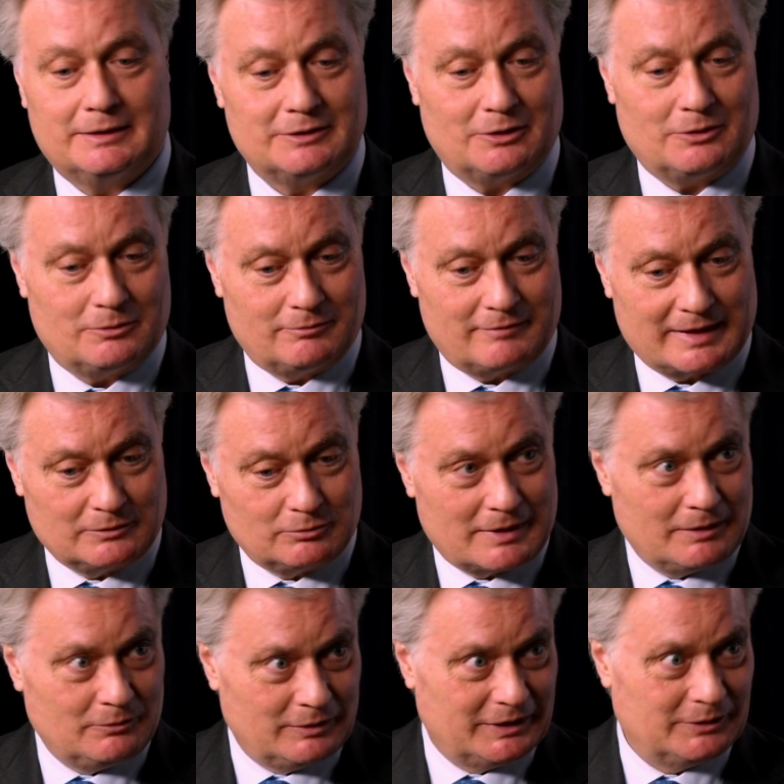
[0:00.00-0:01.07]
So that's
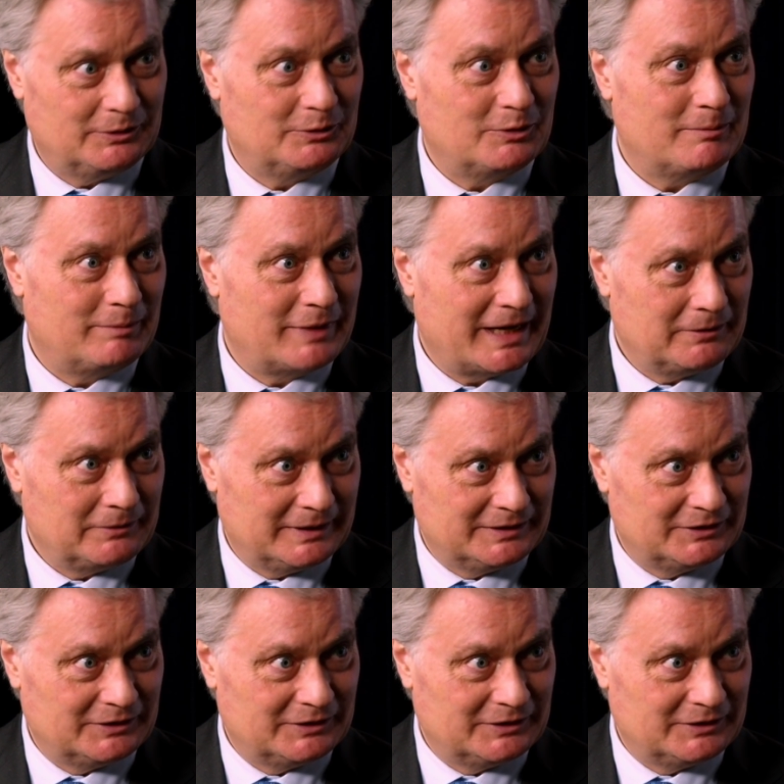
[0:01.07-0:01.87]
why we could compare